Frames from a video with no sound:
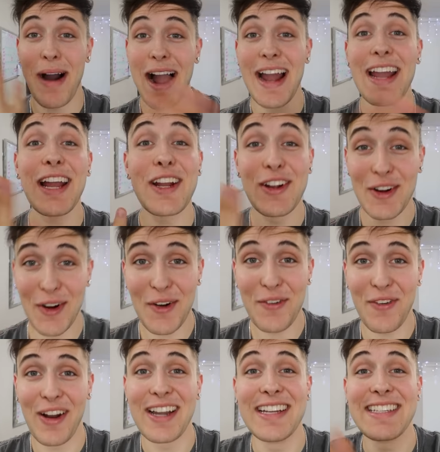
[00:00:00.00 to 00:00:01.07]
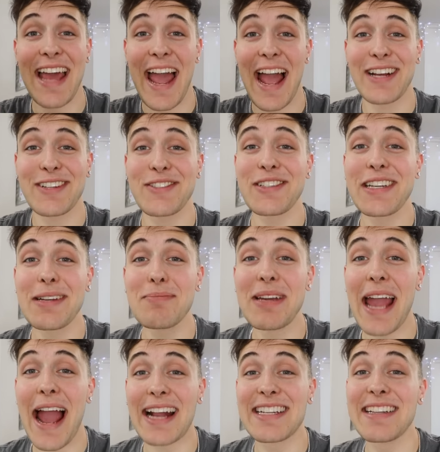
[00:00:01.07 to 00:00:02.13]
My girlfriend is actually gonna
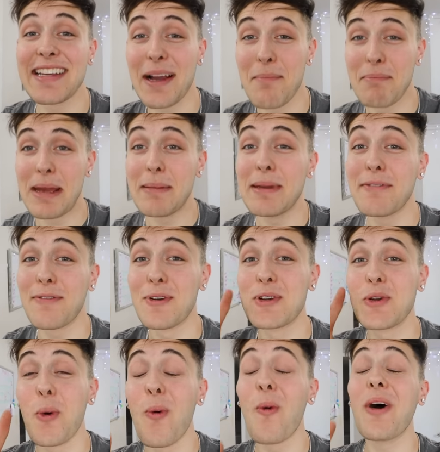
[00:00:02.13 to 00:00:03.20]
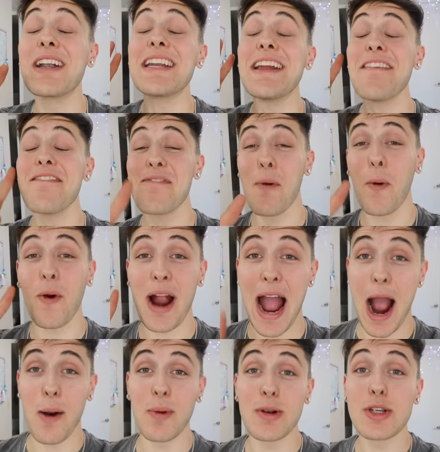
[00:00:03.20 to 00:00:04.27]
be acting like a baby for 24
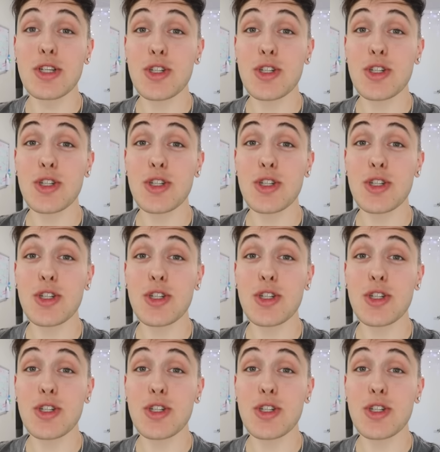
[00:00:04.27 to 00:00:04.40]
hours